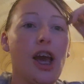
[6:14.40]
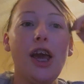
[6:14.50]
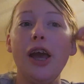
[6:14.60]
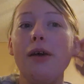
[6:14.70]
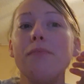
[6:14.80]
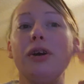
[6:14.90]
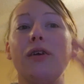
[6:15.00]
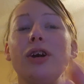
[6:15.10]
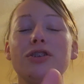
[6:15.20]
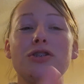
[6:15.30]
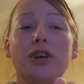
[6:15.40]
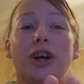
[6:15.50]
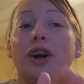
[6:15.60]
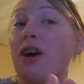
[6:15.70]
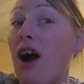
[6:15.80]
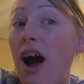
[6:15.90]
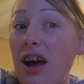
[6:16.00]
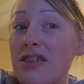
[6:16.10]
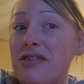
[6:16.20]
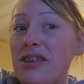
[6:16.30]
Him going to the
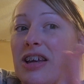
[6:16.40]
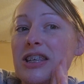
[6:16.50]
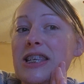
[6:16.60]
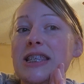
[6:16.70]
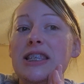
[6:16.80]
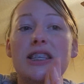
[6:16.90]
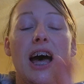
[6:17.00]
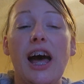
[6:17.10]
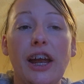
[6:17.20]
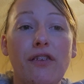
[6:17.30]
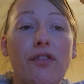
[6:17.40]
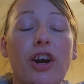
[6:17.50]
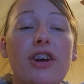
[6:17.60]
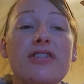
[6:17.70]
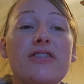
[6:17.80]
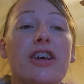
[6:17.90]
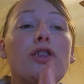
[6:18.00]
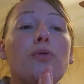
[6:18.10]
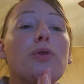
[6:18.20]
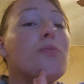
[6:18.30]
cross and dying for our
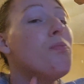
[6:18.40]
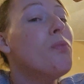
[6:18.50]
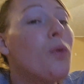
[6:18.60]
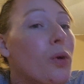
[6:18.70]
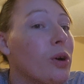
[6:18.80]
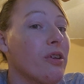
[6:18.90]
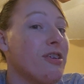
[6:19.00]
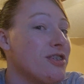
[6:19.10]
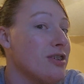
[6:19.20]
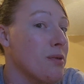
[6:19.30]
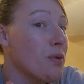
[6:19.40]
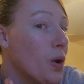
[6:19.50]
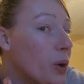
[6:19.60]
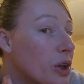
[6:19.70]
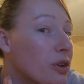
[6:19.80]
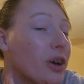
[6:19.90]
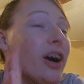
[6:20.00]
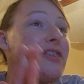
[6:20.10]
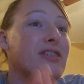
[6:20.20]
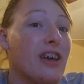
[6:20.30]
sins was more than just Him going to the
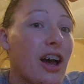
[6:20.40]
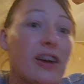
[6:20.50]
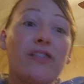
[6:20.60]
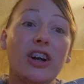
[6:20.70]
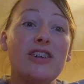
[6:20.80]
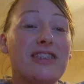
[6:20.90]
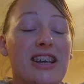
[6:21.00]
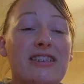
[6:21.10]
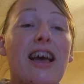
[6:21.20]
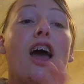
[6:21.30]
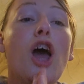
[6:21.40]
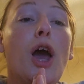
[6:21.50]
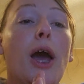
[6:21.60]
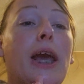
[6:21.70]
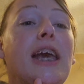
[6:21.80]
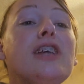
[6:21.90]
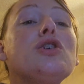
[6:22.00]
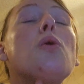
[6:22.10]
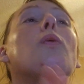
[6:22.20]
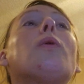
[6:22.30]
cross and dying for our sins. He
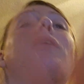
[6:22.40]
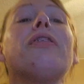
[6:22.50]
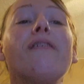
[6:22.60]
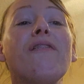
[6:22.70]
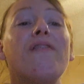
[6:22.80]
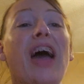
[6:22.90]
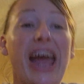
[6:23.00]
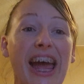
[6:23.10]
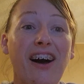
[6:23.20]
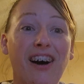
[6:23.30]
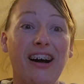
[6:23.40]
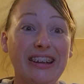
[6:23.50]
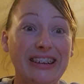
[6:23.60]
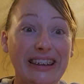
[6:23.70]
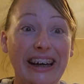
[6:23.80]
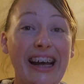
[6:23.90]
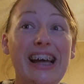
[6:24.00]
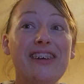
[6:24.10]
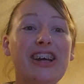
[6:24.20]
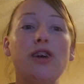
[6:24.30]
tore the veil.
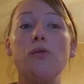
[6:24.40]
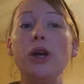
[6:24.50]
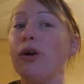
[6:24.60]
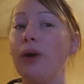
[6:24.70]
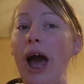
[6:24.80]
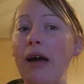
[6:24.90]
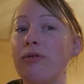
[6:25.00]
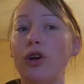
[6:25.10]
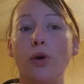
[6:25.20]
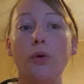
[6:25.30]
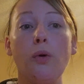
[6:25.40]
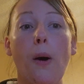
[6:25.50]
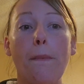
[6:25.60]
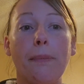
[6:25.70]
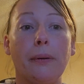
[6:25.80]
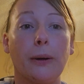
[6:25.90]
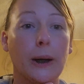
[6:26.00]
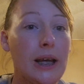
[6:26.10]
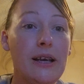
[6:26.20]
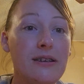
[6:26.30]
Like, we don't have to go to a
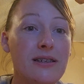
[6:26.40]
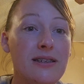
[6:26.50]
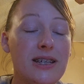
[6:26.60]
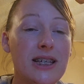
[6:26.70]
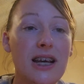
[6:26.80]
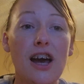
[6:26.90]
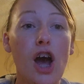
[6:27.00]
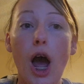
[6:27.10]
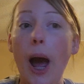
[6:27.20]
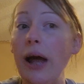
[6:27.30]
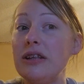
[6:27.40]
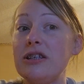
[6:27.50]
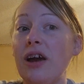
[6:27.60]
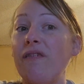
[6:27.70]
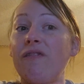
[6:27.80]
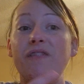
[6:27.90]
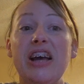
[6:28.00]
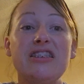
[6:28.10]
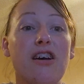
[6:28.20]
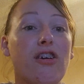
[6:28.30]
priest and
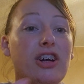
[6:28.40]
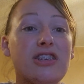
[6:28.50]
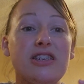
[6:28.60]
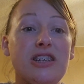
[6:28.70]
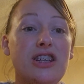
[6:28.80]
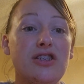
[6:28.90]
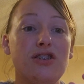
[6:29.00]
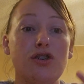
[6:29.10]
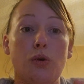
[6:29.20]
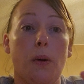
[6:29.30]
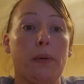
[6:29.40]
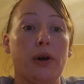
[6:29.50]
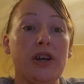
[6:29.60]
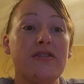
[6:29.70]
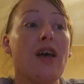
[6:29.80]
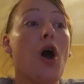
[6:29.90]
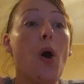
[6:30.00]
confess our sins to a priest.